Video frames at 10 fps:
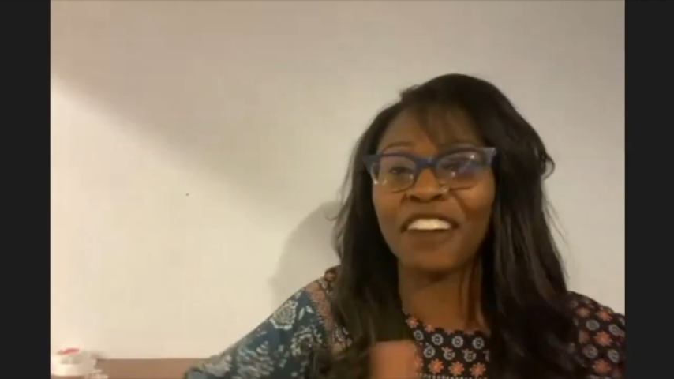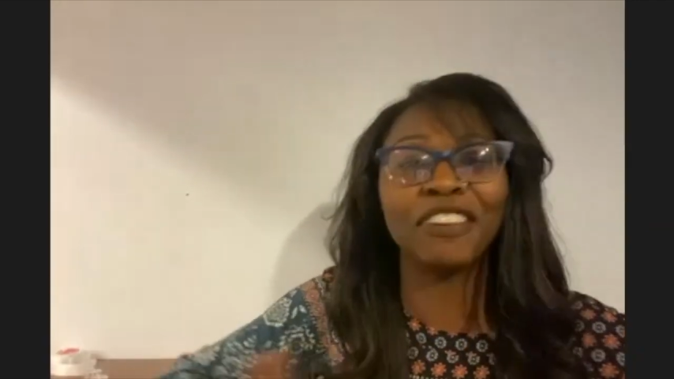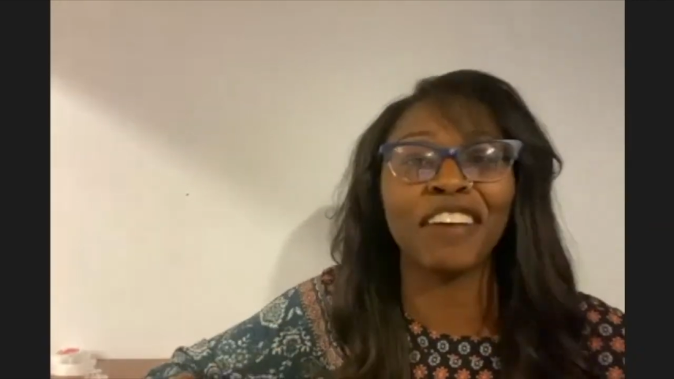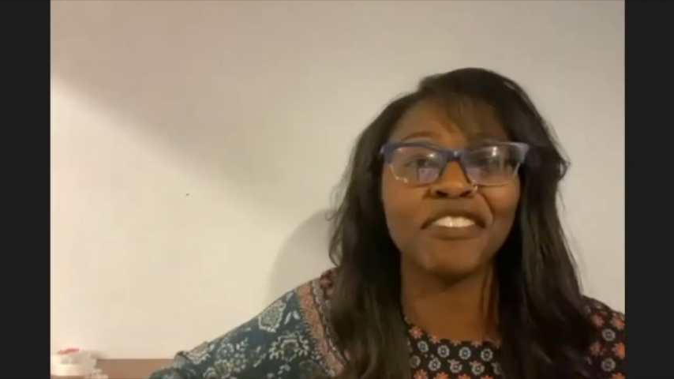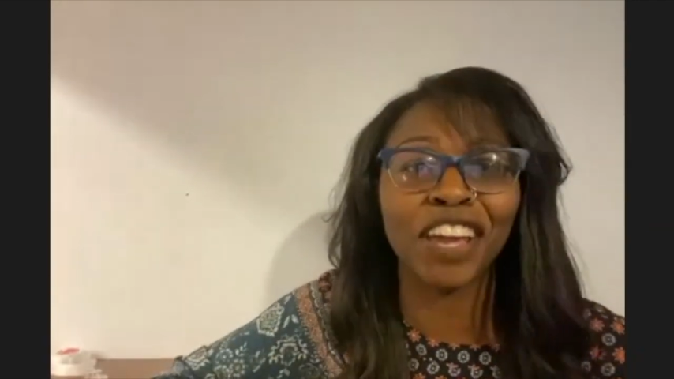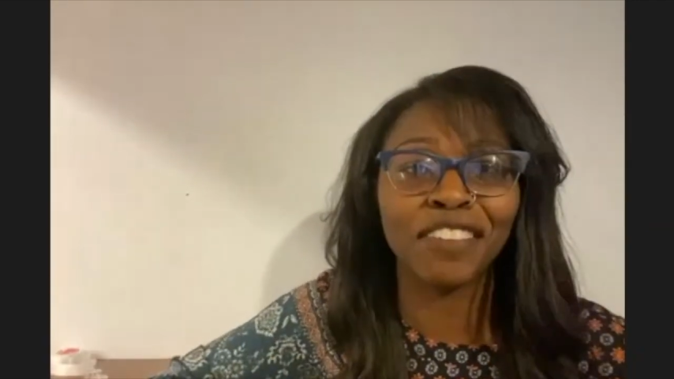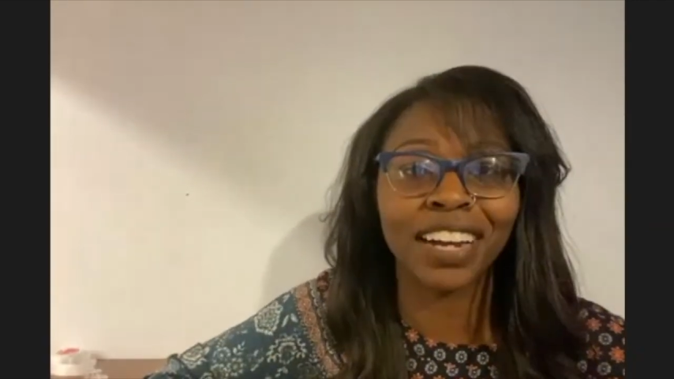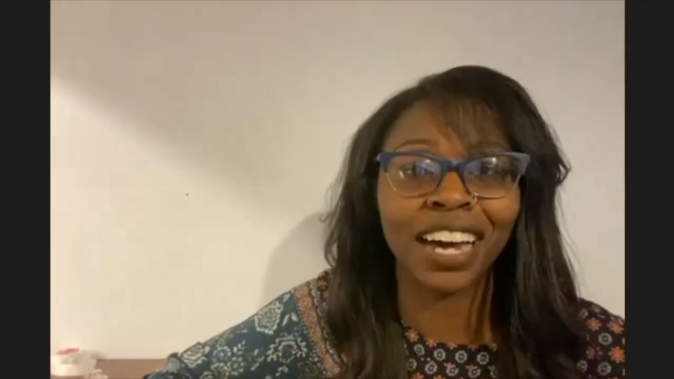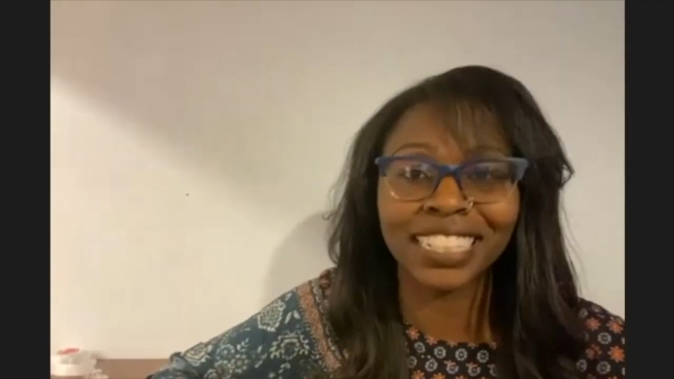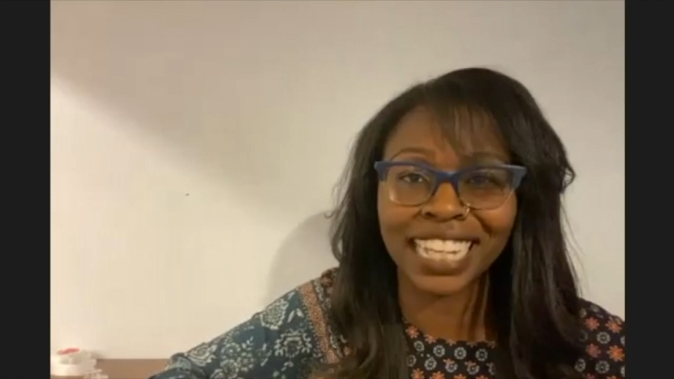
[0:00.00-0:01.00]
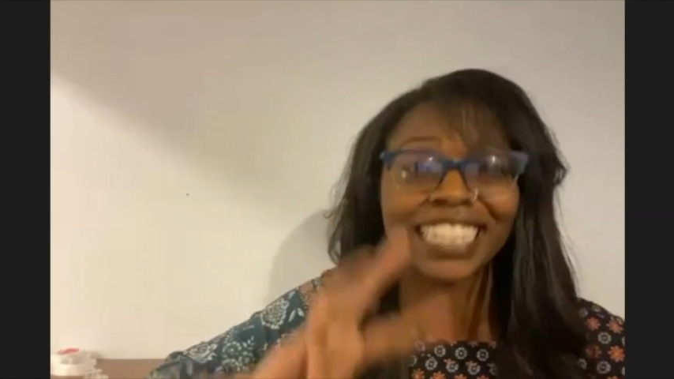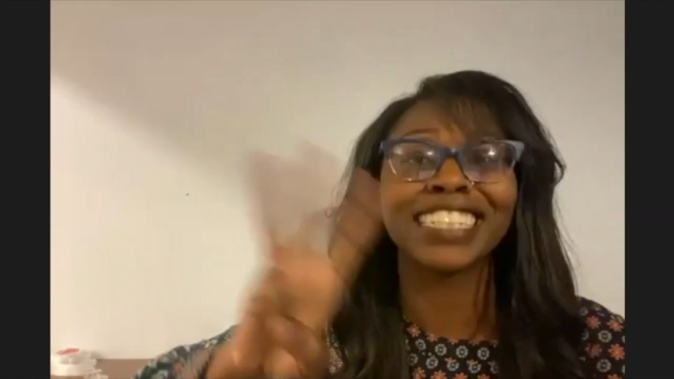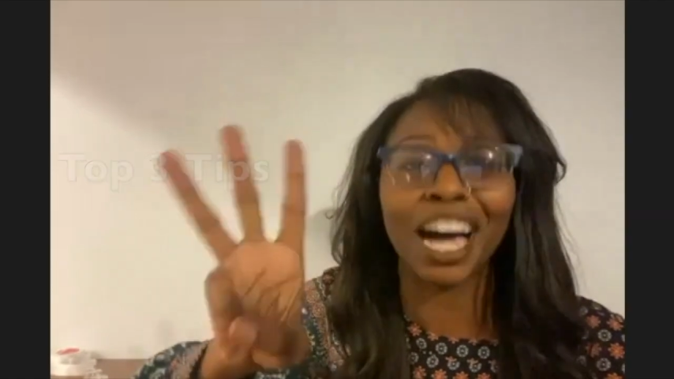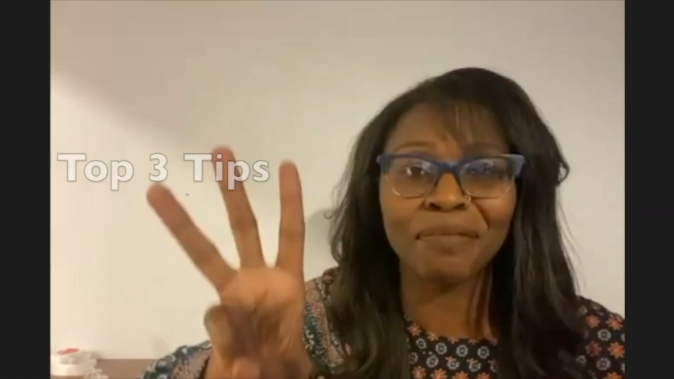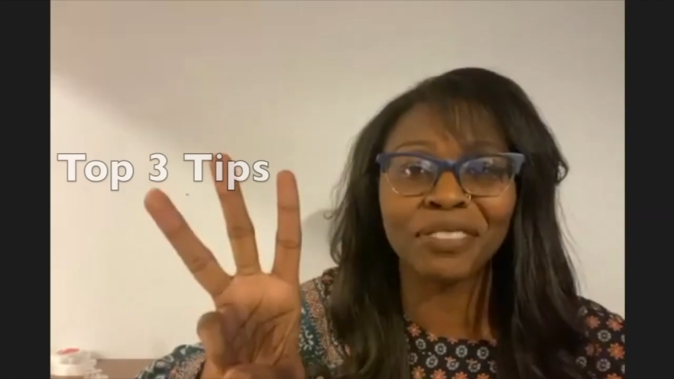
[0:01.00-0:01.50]
I don't even have a favorite color. It's like a
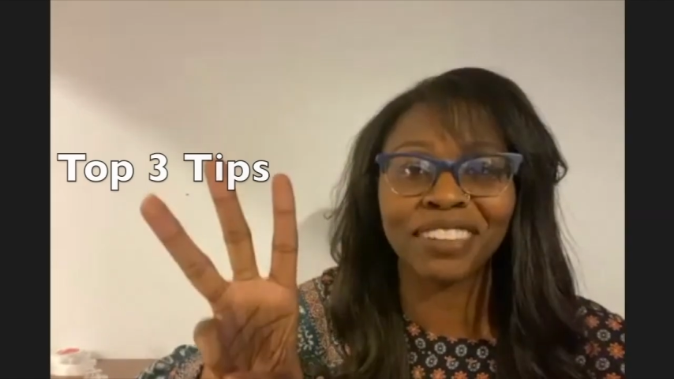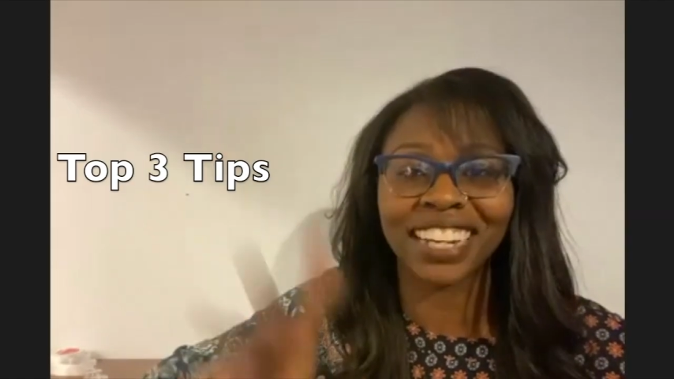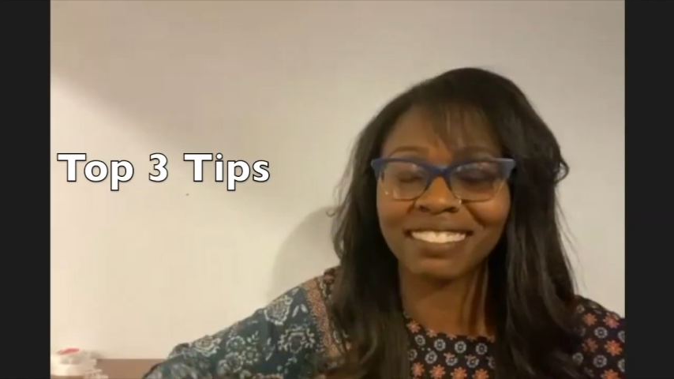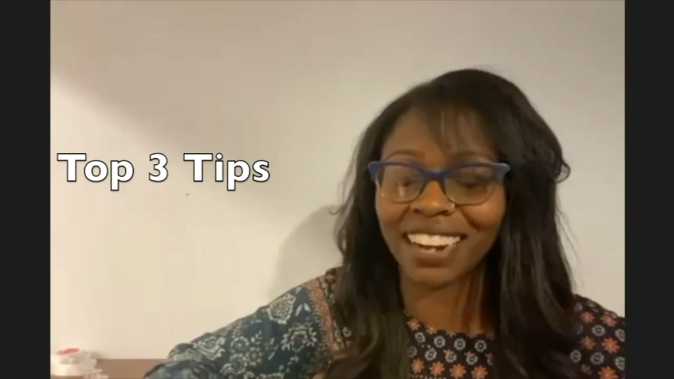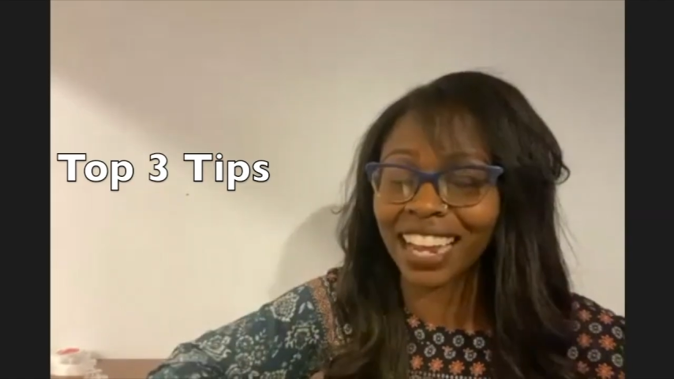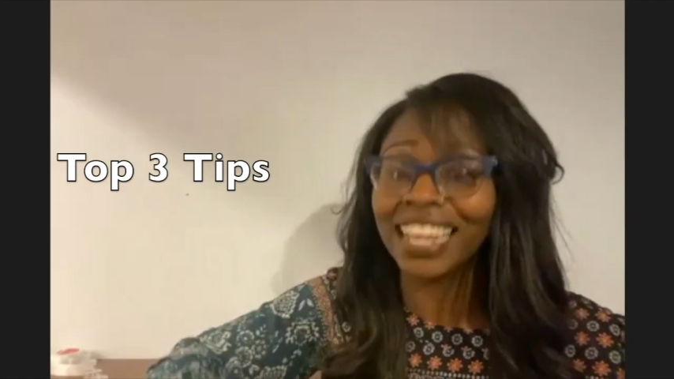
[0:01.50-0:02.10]
top 3, right?